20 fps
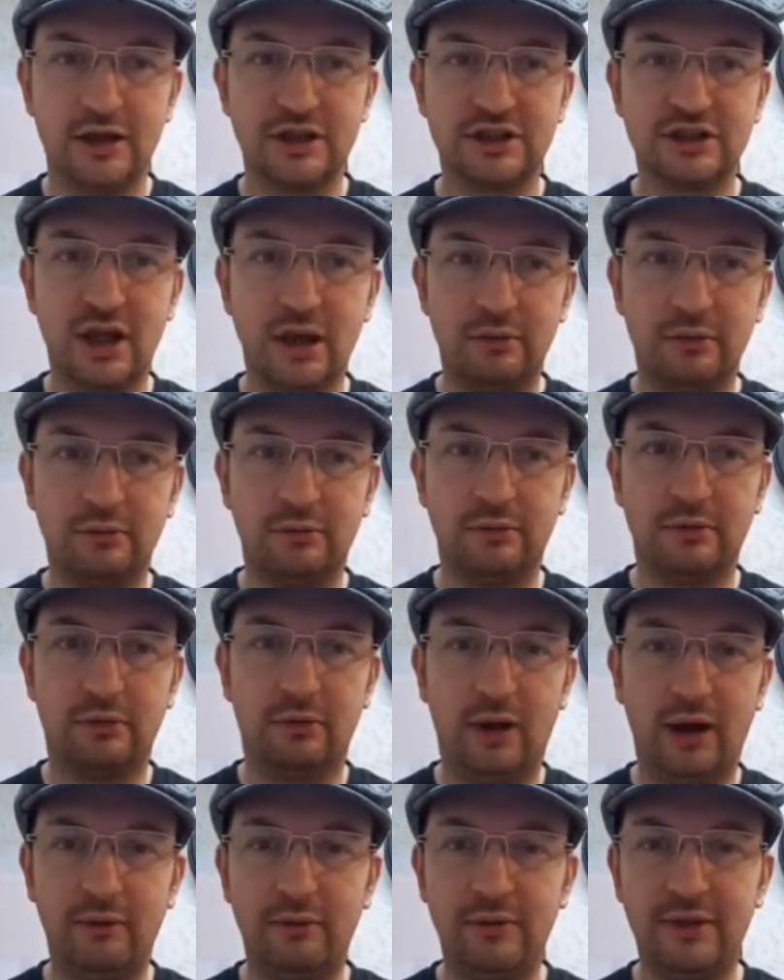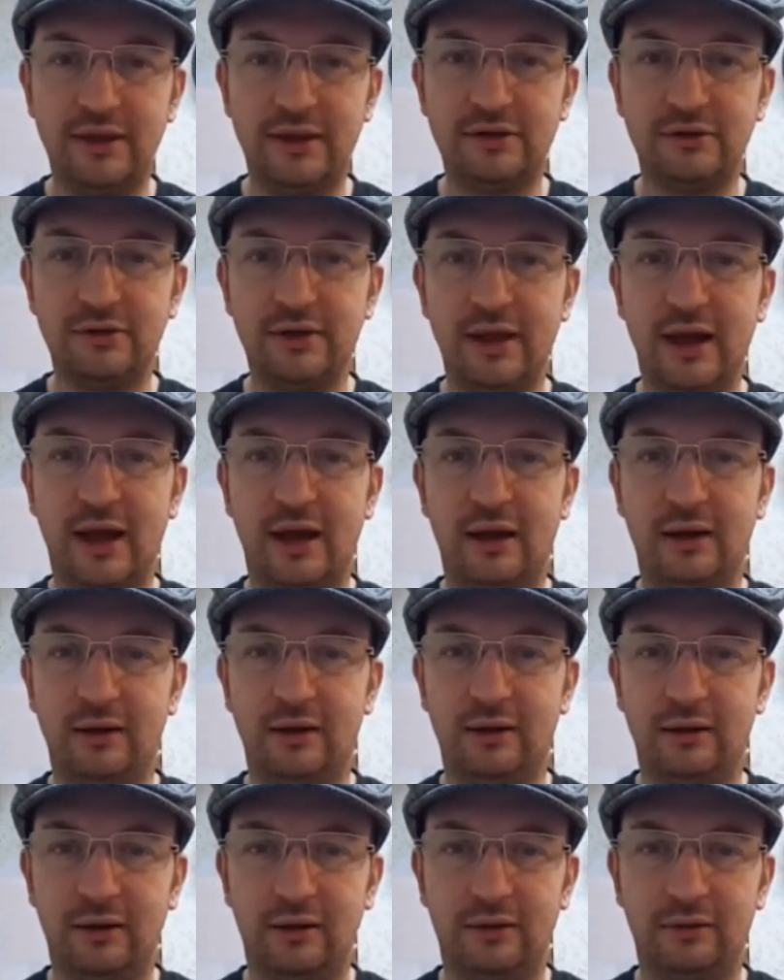So how have they done that?
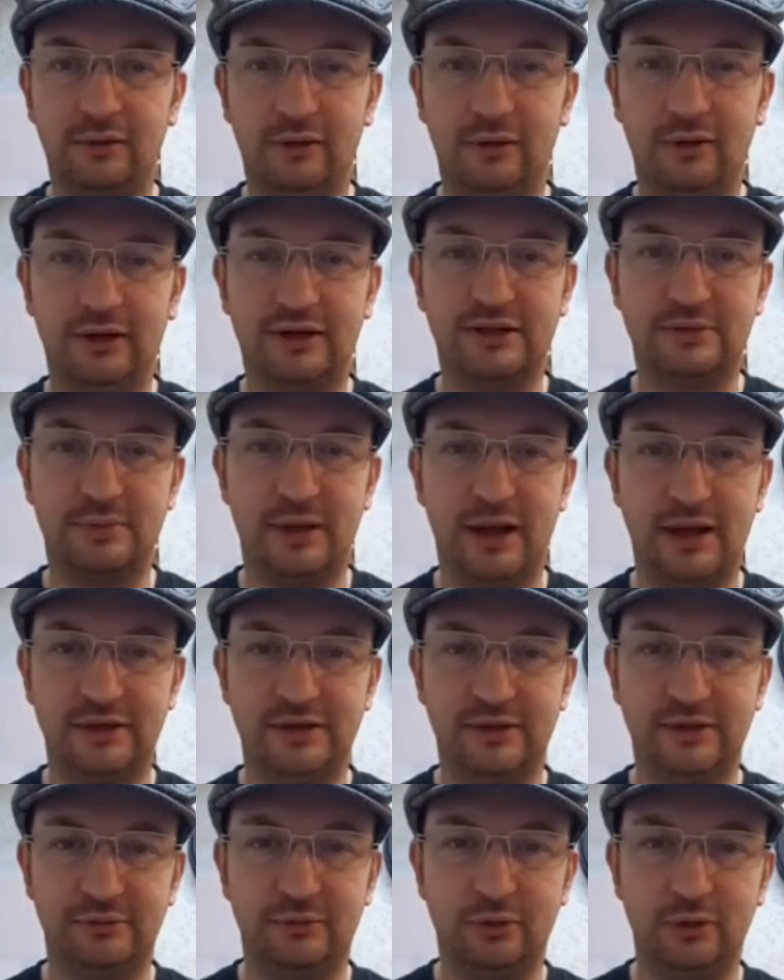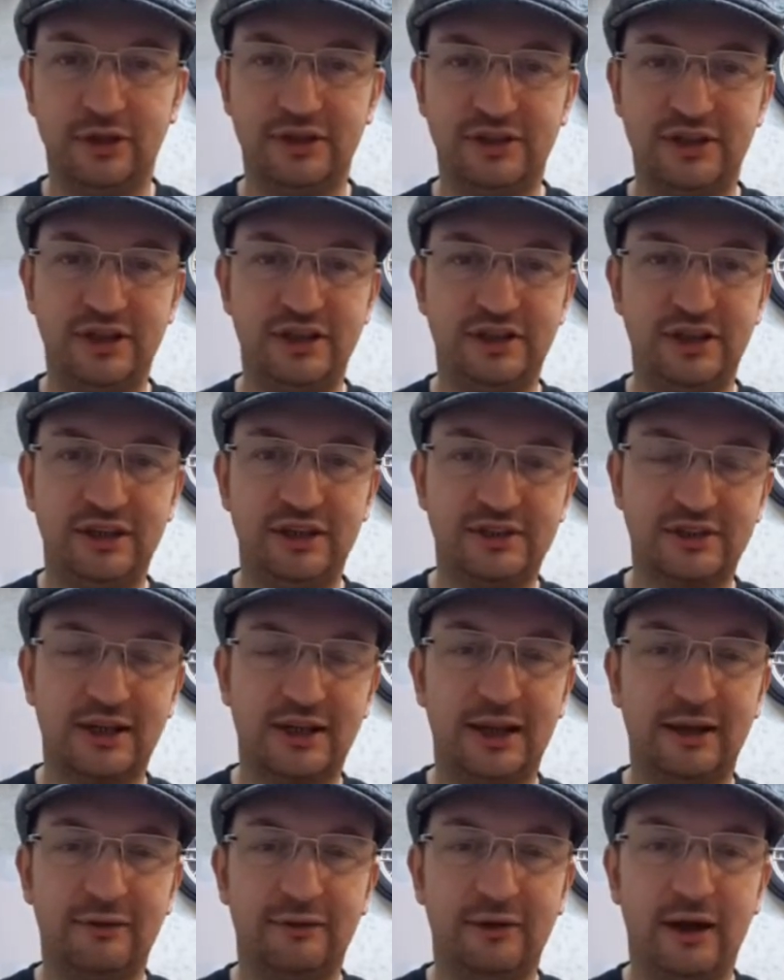I'll explain to you. All it is, it's
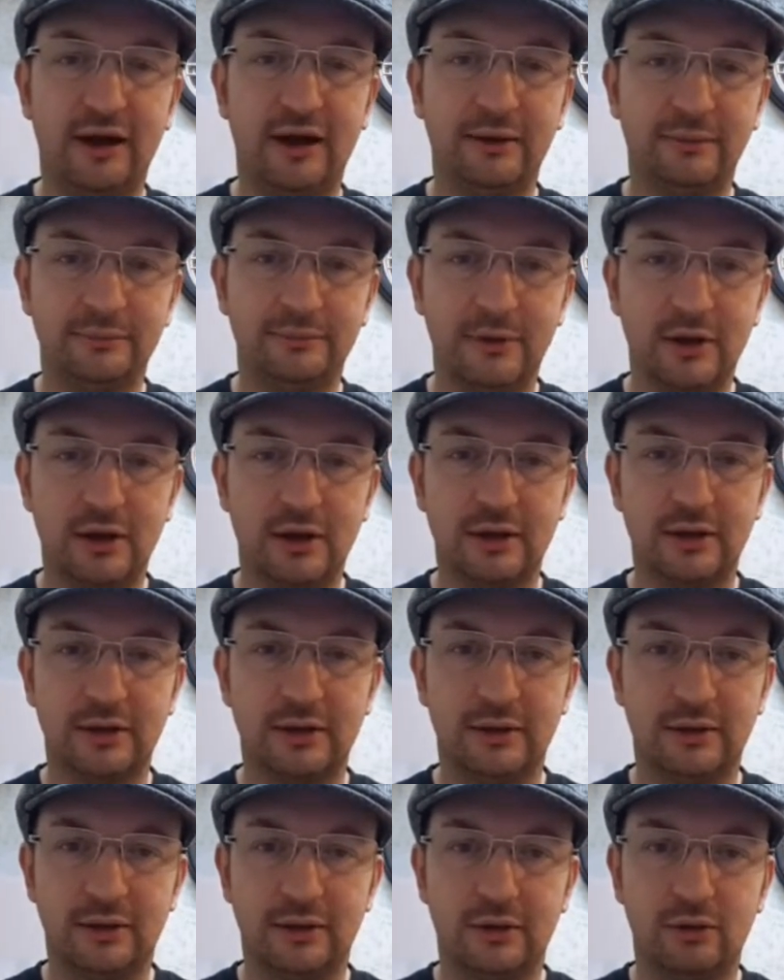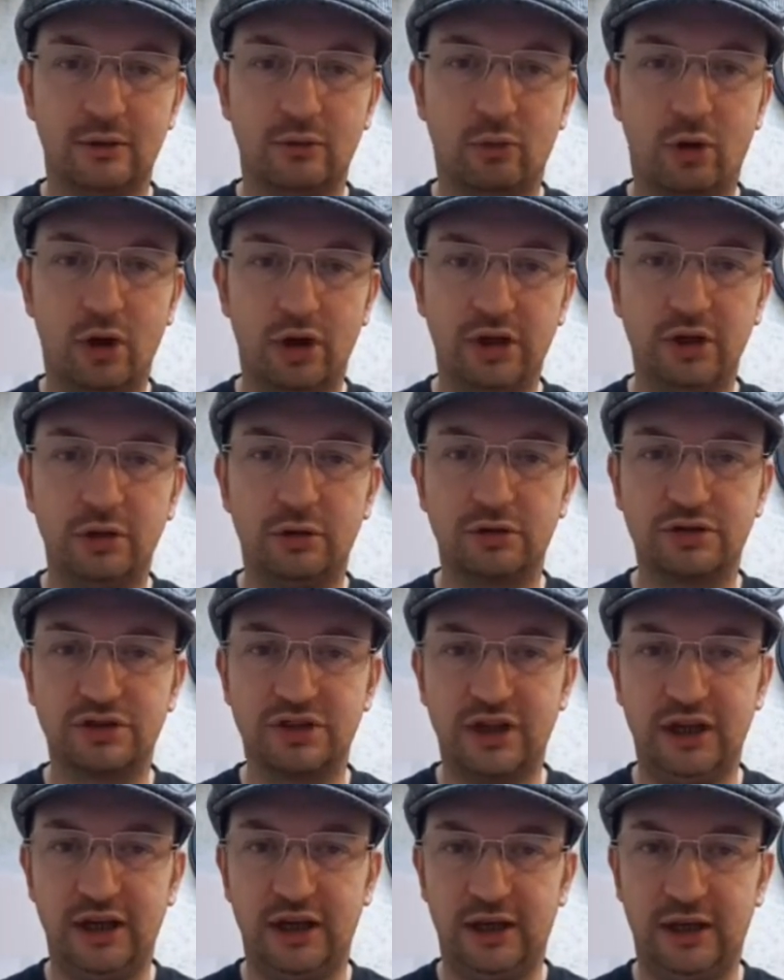clever. What you're
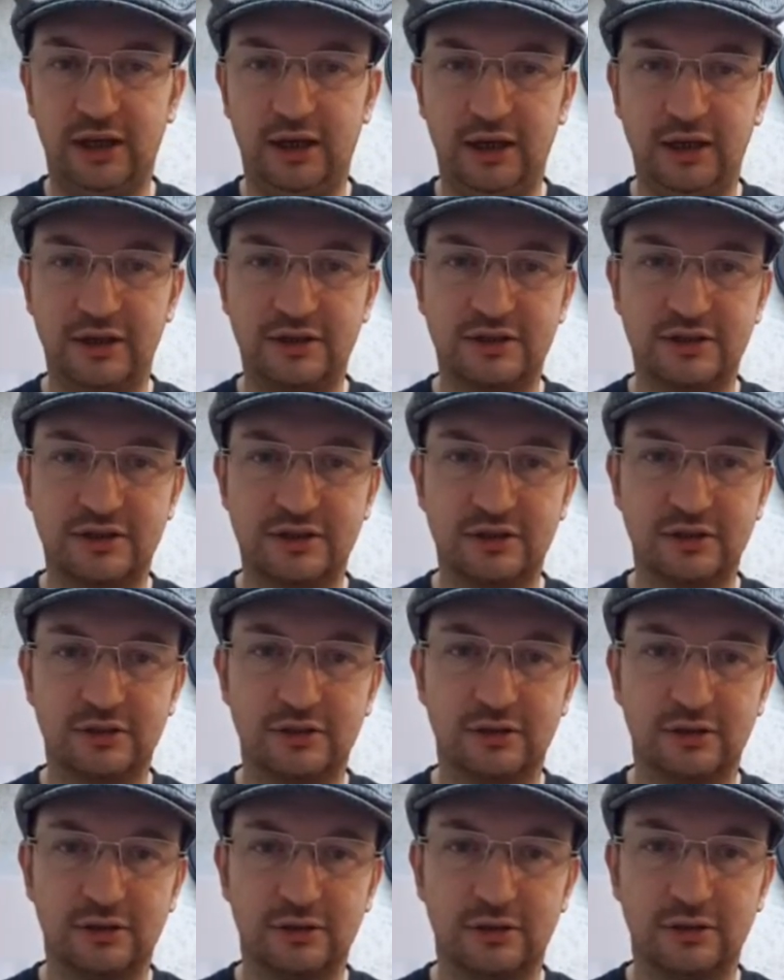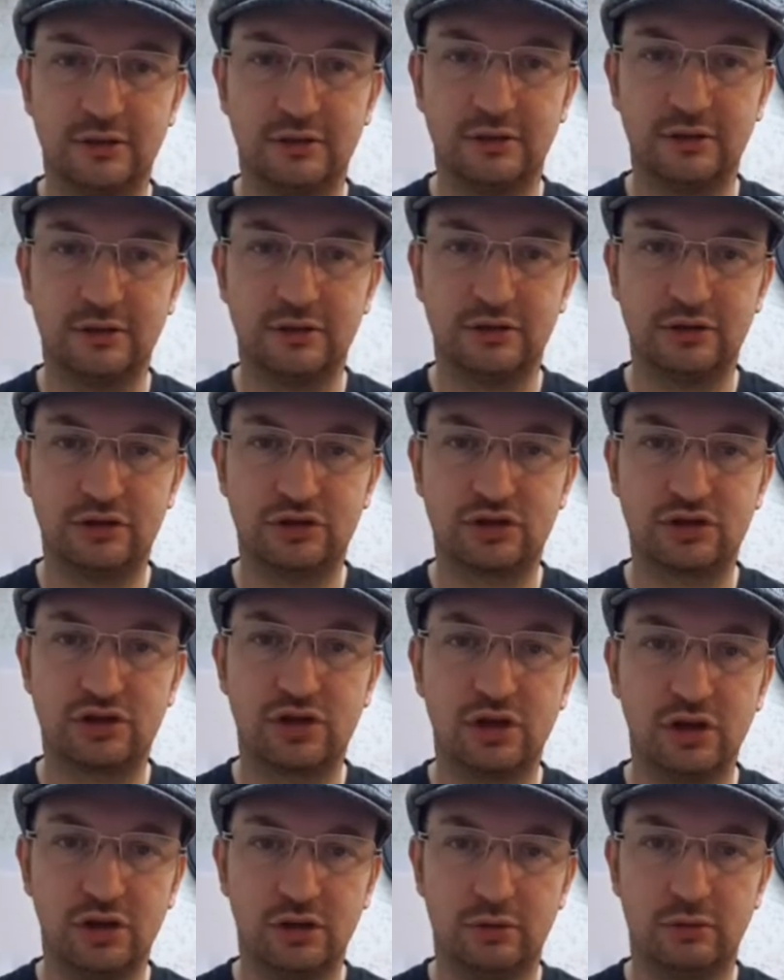seeing is
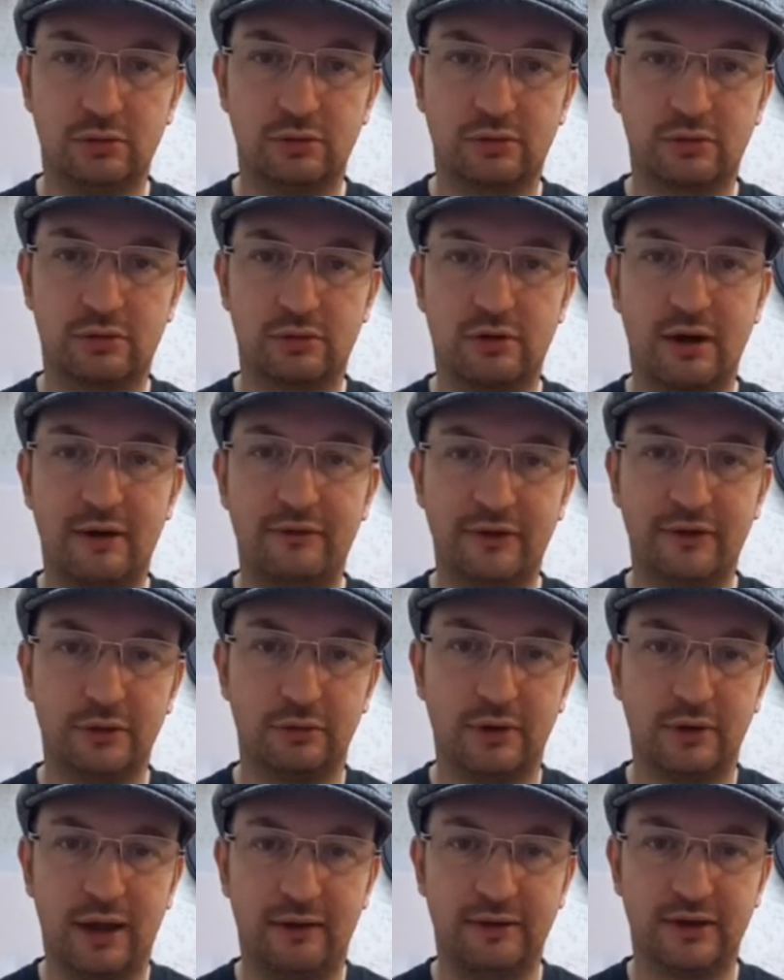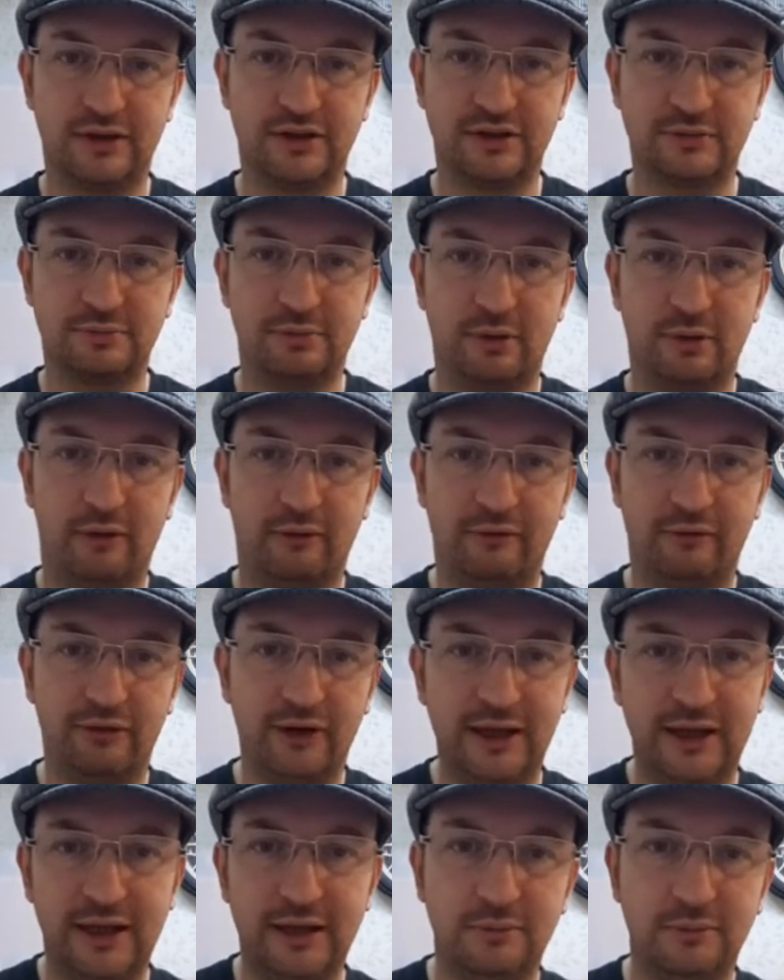2 graphical characters, but
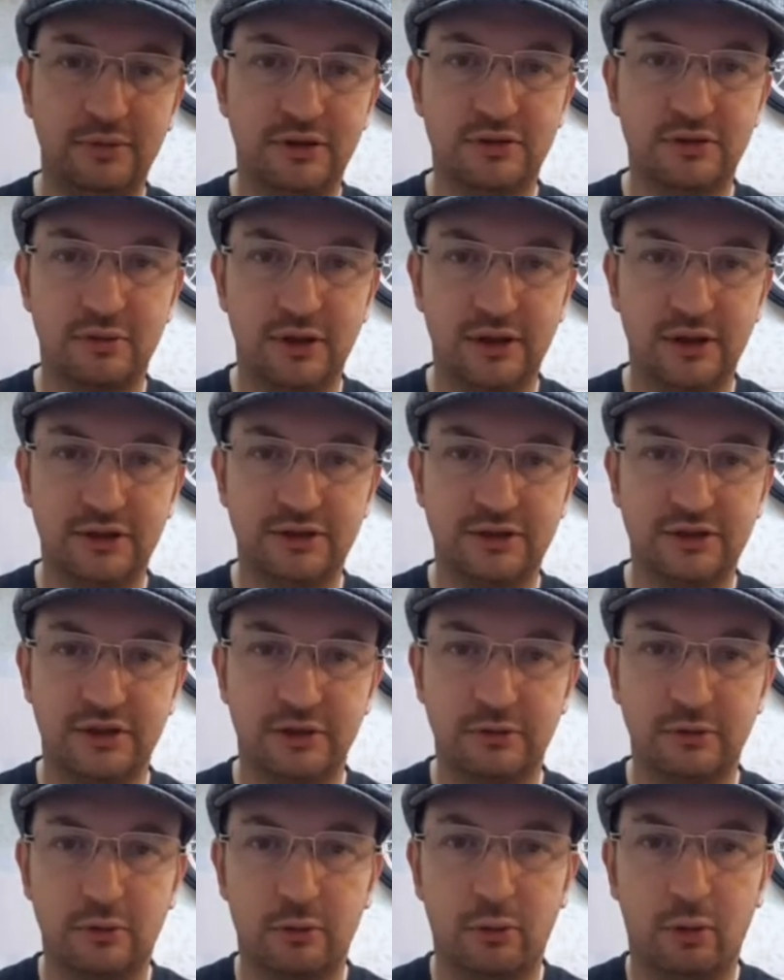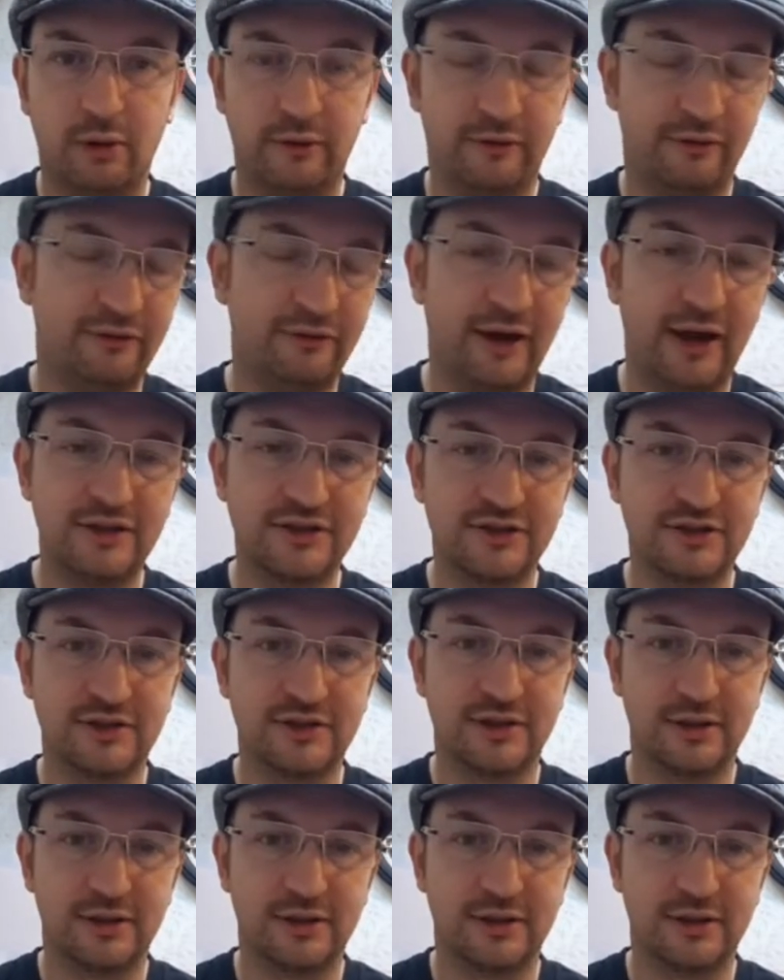flicking between the 2 quite fast.